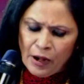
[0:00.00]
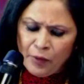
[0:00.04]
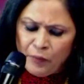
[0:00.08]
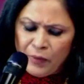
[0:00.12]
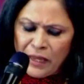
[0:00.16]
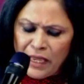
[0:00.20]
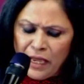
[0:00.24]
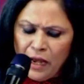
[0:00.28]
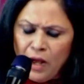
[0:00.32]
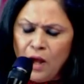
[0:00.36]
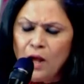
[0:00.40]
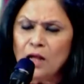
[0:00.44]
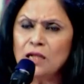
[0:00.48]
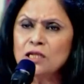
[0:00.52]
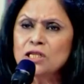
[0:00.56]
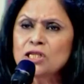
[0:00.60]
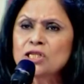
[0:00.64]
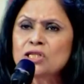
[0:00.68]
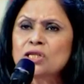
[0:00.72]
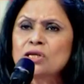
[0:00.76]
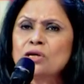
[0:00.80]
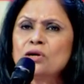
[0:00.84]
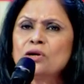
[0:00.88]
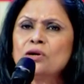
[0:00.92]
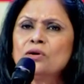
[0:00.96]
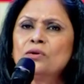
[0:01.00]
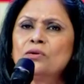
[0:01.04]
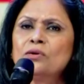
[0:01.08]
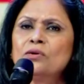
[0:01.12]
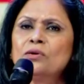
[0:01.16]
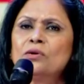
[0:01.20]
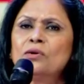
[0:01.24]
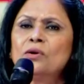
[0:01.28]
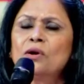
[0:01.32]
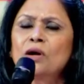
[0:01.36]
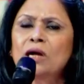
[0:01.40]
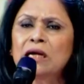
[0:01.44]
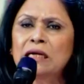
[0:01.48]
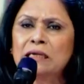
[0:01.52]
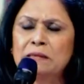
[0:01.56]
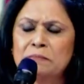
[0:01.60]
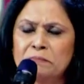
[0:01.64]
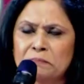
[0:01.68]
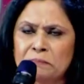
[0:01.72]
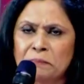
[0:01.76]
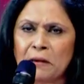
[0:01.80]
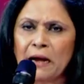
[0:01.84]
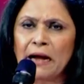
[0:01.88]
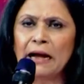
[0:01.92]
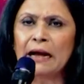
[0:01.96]
We also
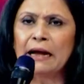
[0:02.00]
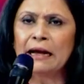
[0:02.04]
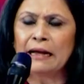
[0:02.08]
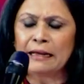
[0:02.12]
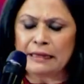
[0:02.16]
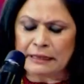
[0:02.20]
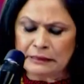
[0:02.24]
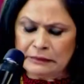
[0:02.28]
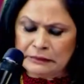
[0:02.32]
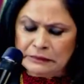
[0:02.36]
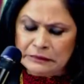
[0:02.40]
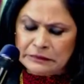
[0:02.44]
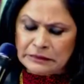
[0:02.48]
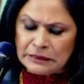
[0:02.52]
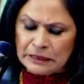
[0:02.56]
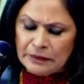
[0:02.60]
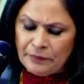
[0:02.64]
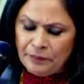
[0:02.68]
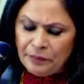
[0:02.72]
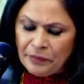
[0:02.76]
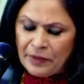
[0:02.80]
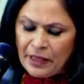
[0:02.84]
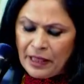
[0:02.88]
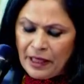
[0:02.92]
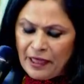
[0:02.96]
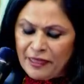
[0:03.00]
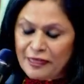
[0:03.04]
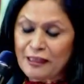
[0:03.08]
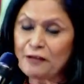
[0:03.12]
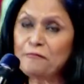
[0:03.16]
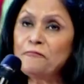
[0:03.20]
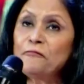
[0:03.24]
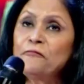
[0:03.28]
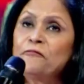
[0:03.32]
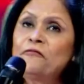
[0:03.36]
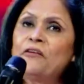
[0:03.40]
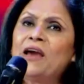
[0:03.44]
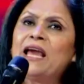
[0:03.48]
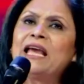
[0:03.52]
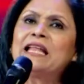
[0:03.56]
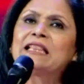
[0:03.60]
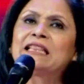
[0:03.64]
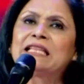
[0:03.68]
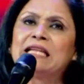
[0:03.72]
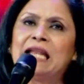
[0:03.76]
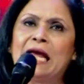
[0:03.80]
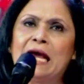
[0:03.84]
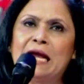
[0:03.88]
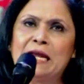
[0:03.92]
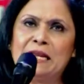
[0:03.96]
compiled the
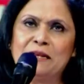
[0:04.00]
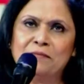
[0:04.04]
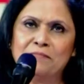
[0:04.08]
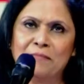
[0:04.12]
Faithline